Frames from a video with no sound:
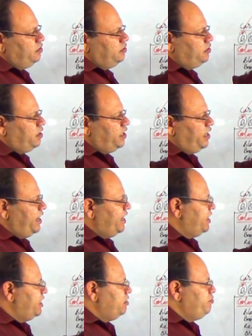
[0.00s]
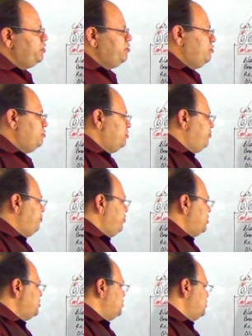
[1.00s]
the red and blue.
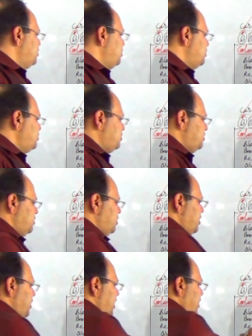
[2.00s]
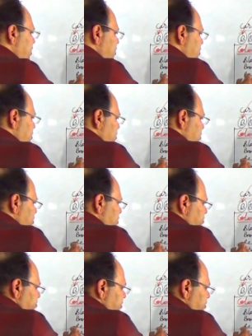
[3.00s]
First digit is red,